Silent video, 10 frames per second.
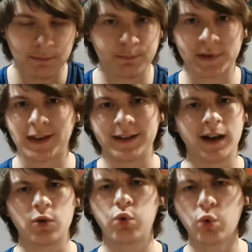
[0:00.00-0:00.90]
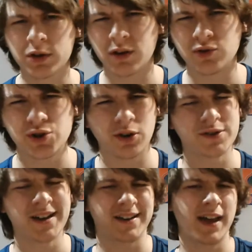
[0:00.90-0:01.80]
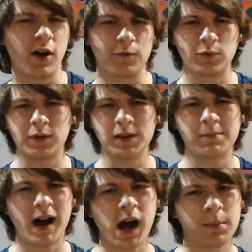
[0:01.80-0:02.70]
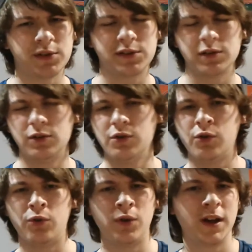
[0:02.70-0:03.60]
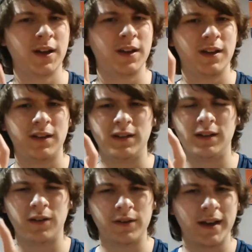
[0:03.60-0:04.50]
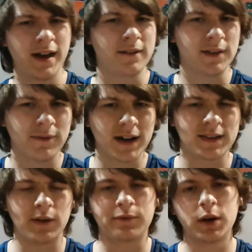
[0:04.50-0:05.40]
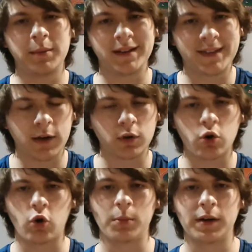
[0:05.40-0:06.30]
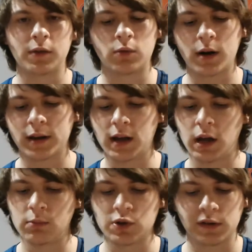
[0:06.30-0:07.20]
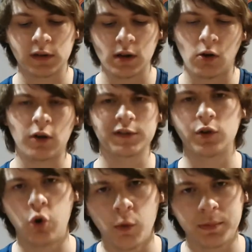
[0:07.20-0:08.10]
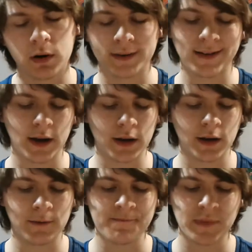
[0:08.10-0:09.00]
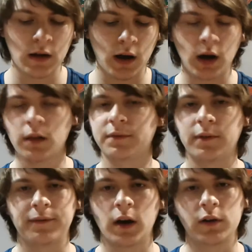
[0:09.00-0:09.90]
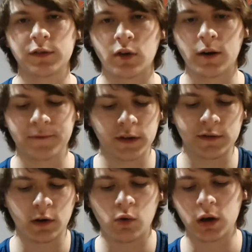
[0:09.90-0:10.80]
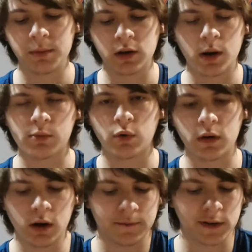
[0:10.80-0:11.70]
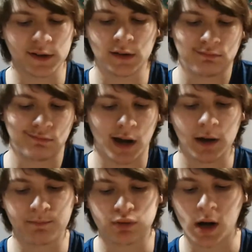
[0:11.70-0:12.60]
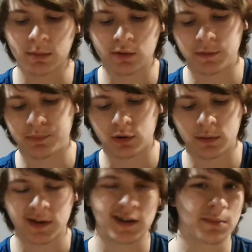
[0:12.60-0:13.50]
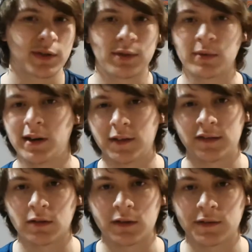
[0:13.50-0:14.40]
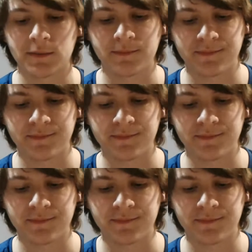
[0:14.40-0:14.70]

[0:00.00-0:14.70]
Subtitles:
But then you got Julio Jones, you got Calvin Ridley, Mohamed Sanu, you have Devontae Freeman, Tevin Coleman in the run game, just Austin Hooper, a tight end. I love the Falcons' offense. They're going to be a number one offense. I probably would put them at number 3 in this list.